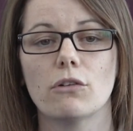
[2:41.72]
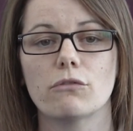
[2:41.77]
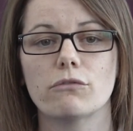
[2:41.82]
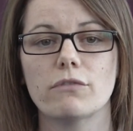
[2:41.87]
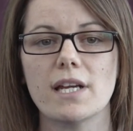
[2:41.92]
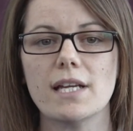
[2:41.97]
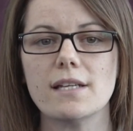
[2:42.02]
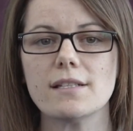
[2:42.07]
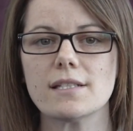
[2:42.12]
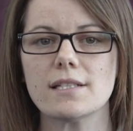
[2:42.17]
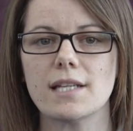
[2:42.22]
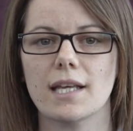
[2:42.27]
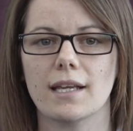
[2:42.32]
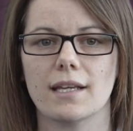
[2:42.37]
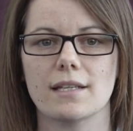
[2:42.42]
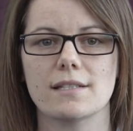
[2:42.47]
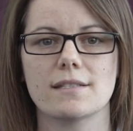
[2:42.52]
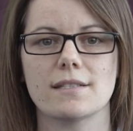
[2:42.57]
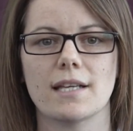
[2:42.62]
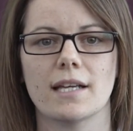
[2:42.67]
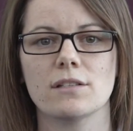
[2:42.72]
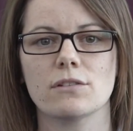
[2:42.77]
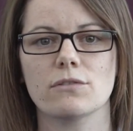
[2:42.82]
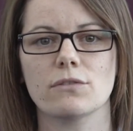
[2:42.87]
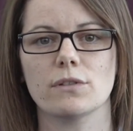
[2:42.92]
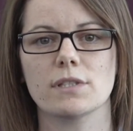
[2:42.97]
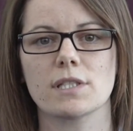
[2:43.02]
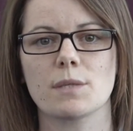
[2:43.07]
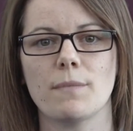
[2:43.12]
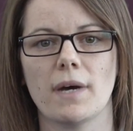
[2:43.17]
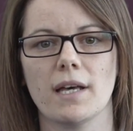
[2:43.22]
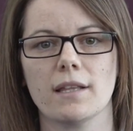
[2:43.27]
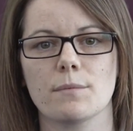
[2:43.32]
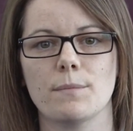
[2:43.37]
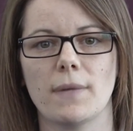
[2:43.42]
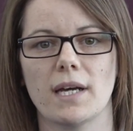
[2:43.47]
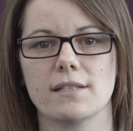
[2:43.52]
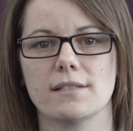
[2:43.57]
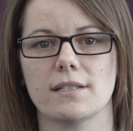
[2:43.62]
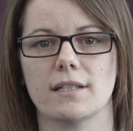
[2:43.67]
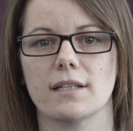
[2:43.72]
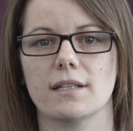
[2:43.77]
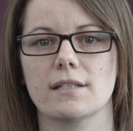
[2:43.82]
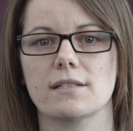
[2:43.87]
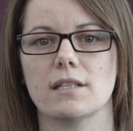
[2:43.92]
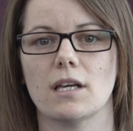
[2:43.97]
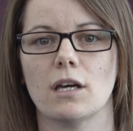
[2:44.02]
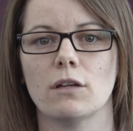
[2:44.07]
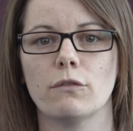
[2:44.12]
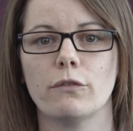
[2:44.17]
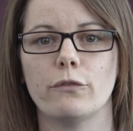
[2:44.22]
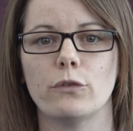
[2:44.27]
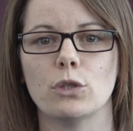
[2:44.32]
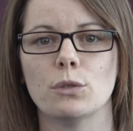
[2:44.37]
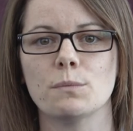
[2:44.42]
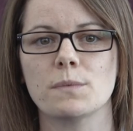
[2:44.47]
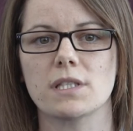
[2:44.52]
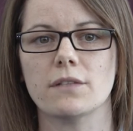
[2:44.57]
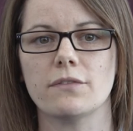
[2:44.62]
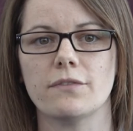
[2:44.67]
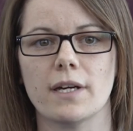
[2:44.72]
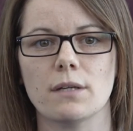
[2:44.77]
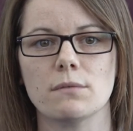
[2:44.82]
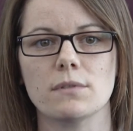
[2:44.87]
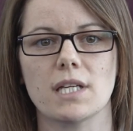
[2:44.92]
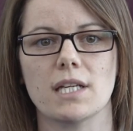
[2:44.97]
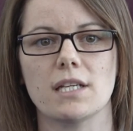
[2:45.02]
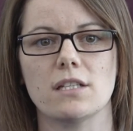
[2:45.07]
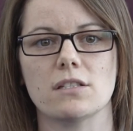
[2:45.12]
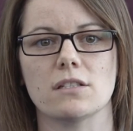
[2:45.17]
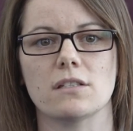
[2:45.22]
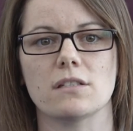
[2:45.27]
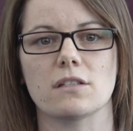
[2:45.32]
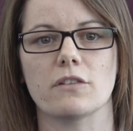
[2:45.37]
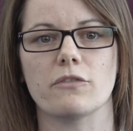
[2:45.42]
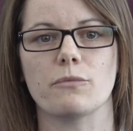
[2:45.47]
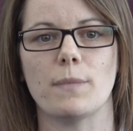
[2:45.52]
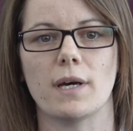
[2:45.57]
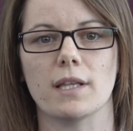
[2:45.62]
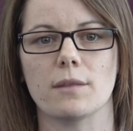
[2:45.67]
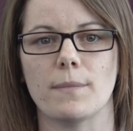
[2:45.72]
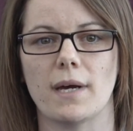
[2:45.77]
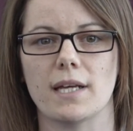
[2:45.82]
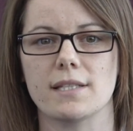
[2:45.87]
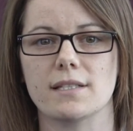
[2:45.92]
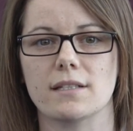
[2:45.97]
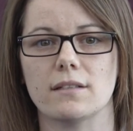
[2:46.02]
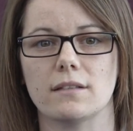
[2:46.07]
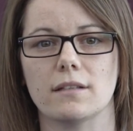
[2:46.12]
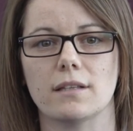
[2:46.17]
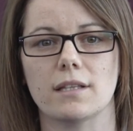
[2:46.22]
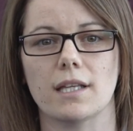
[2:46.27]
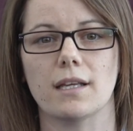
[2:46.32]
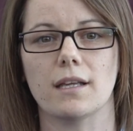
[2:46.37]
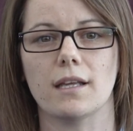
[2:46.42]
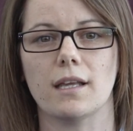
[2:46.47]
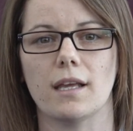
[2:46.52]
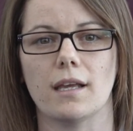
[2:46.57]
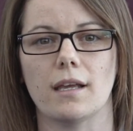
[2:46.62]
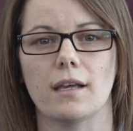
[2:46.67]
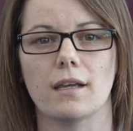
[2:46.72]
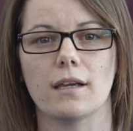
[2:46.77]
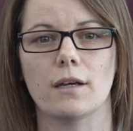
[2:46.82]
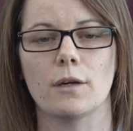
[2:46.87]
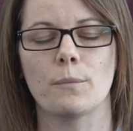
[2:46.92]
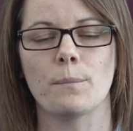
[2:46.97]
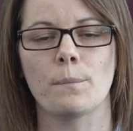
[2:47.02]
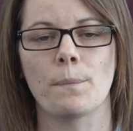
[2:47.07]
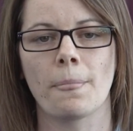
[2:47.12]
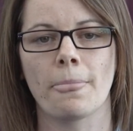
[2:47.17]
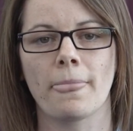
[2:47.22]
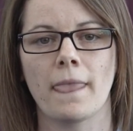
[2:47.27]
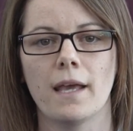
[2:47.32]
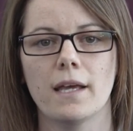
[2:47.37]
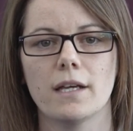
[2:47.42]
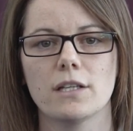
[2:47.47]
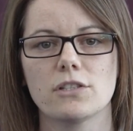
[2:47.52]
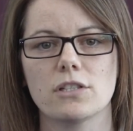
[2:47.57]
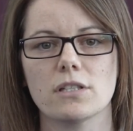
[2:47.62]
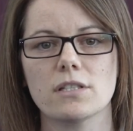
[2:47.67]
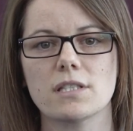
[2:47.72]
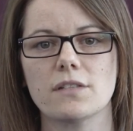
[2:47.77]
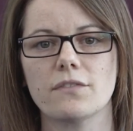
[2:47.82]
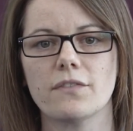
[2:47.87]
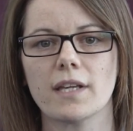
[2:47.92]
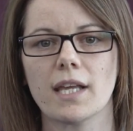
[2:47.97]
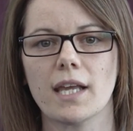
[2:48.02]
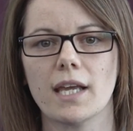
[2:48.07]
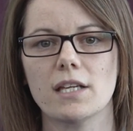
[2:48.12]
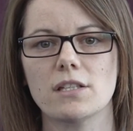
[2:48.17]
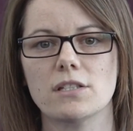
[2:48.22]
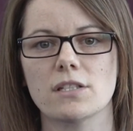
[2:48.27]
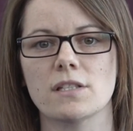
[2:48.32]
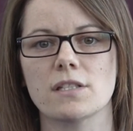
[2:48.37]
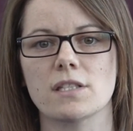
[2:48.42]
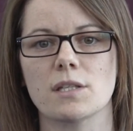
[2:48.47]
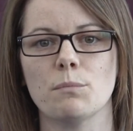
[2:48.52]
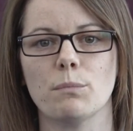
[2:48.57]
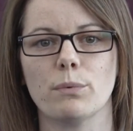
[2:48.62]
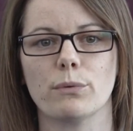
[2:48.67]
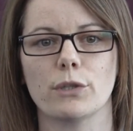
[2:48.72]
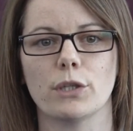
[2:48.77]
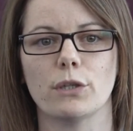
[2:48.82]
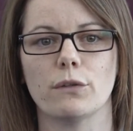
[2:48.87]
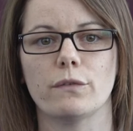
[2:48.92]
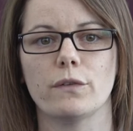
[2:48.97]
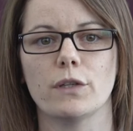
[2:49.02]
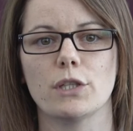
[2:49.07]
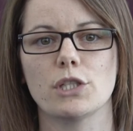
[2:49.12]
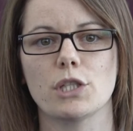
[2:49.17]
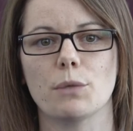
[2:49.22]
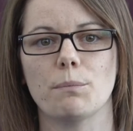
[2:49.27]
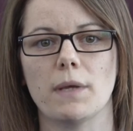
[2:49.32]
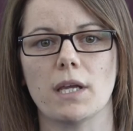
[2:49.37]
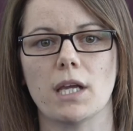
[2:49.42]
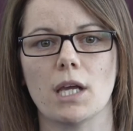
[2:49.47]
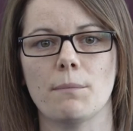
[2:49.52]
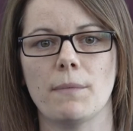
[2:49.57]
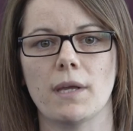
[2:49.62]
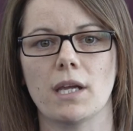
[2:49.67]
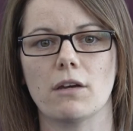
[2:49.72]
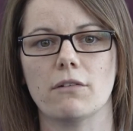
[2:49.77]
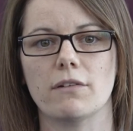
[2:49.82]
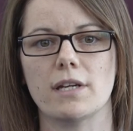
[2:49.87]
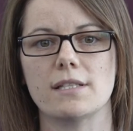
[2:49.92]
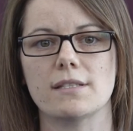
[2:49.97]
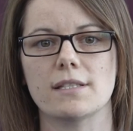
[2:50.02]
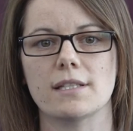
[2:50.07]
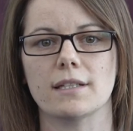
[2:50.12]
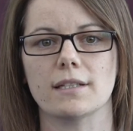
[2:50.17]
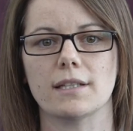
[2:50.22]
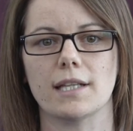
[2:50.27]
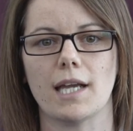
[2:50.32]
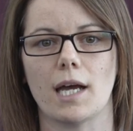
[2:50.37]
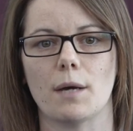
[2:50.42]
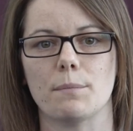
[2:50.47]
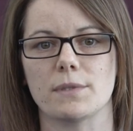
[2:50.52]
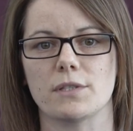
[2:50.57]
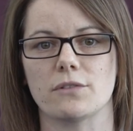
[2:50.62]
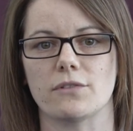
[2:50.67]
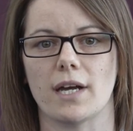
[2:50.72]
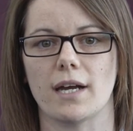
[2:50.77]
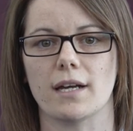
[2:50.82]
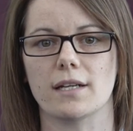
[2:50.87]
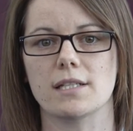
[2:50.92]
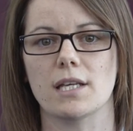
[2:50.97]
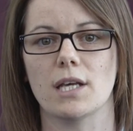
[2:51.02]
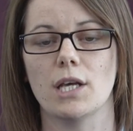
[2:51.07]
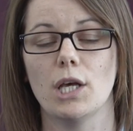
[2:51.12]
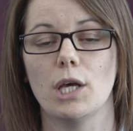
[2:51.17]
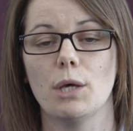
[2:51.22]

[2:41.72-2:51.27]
Reasoning is central to mathematics and forms the foundations of mathematical thinking. Justifications and proof should become increasingly abstract,